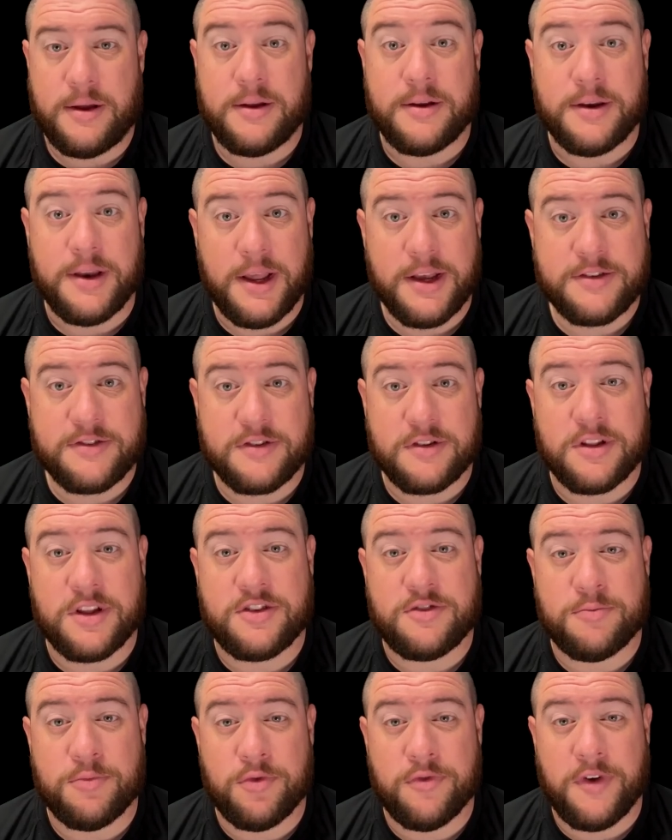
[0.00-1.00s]
Next,
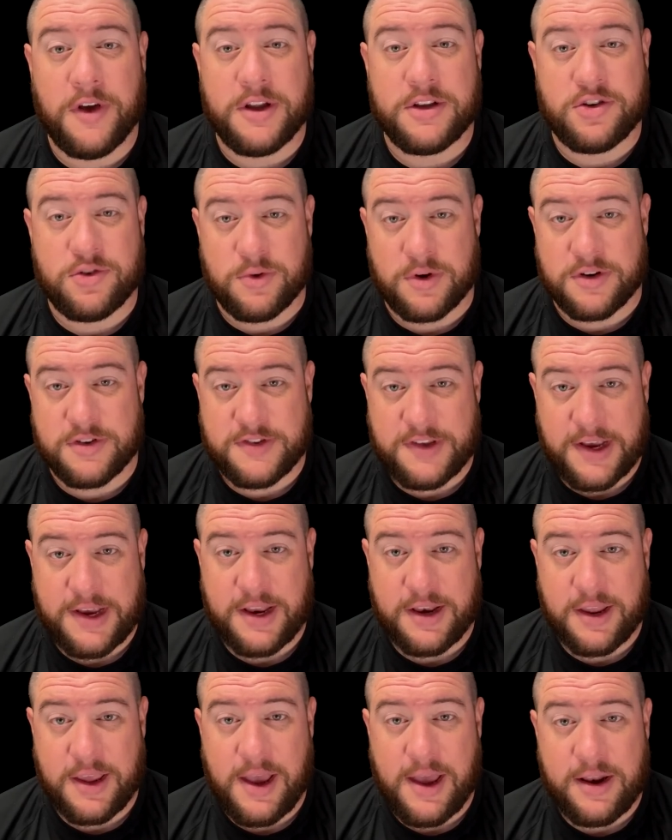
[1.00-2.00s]
let's move on to our
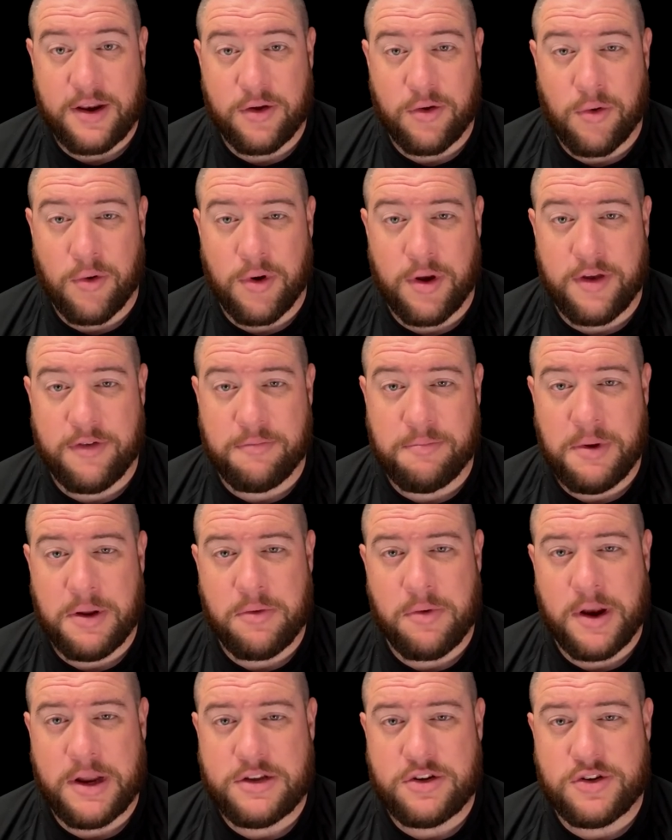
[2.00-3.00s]
second category of
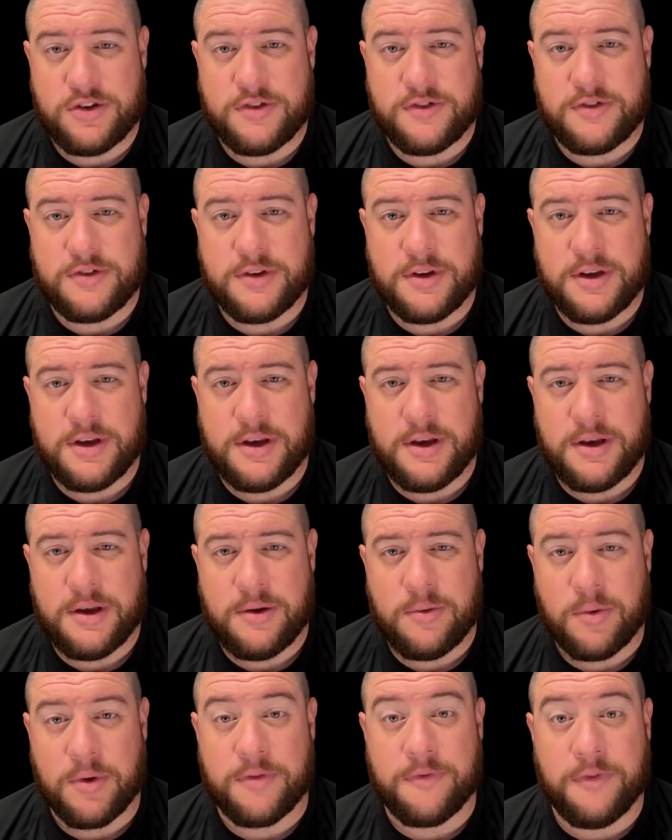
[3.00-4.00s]
midranges
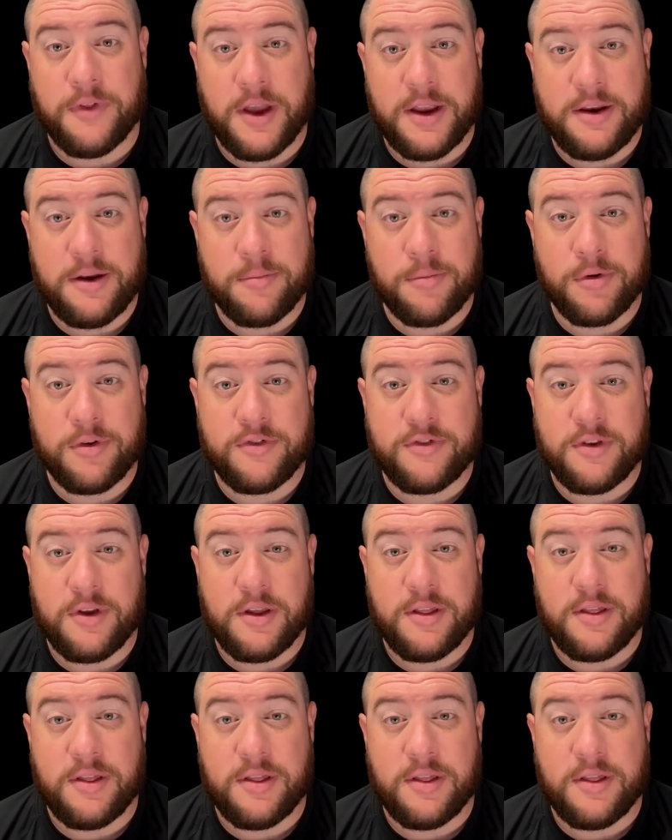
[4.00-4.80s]
with flight numbers.